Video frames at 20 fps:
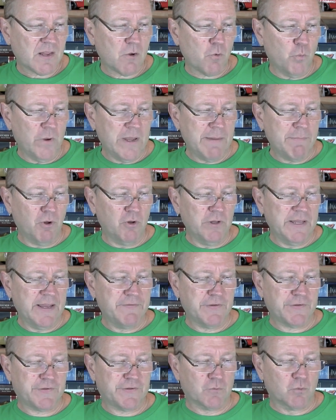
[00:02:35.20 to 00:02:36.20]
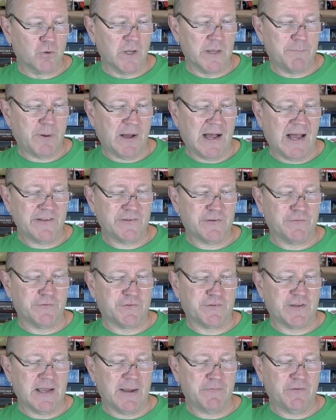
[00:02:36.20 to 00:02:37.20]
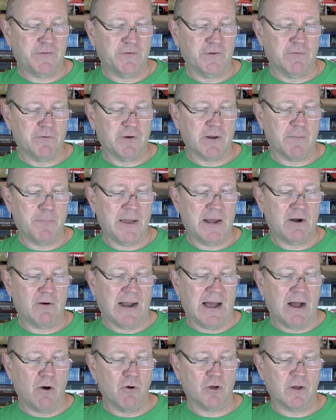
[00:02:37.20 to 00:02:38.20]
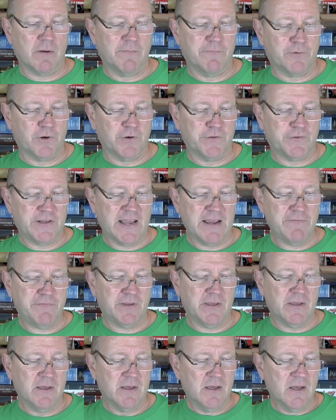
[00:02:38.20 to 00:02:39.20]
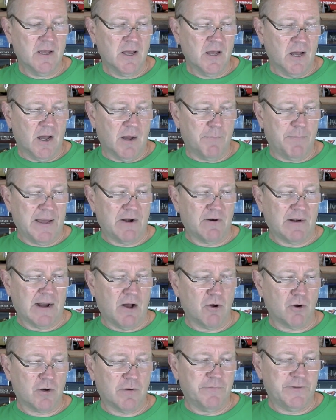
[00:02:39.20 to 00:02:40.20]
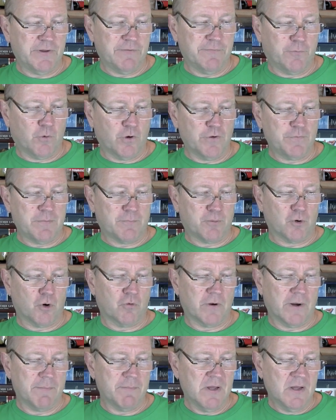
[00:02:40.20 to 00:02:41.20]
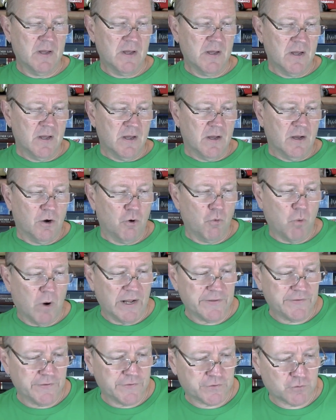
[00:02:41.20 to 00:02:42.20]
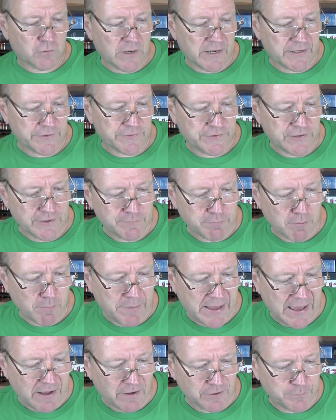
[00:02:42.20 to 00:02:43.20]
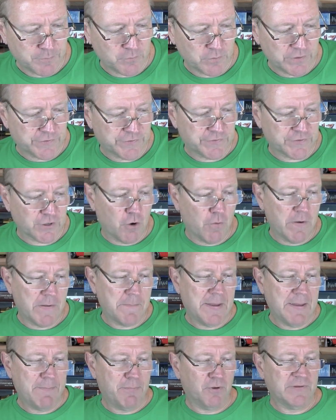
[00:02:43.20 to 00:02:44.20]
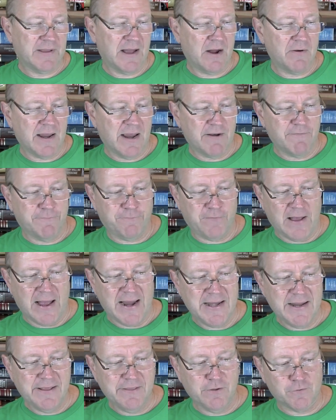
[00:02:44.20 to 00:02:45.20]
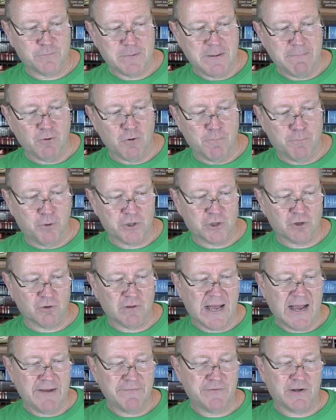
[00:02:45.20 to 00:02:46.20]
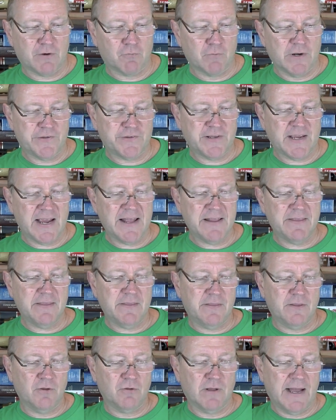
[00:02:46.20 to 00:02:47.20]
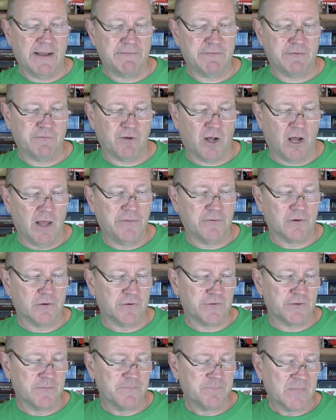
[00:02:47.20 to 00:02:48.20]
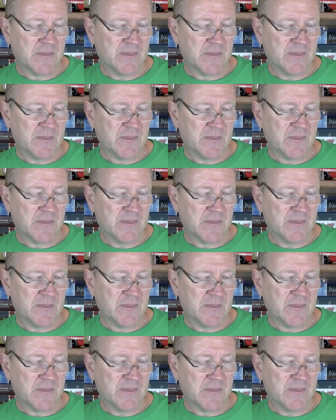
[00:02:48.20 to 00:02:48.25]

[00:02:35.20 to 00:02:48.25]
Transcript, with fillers: we believe this is a really positive step to delivering a better outcome for a safety, a better outcome for the enforcement program, who want to strike a sensible balance between slowing people down and finding those people who put their lives at risk and the lives of others.